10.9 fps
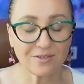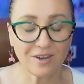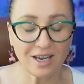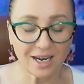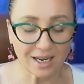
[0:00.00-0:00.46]

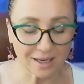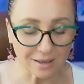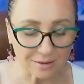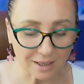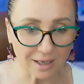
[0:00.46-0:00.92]
very
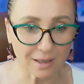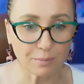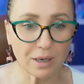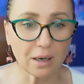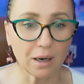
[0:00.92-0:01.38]
clear
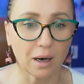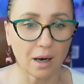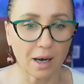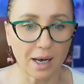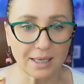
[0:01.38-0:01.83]

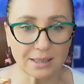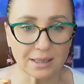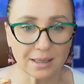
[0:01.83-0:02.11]
because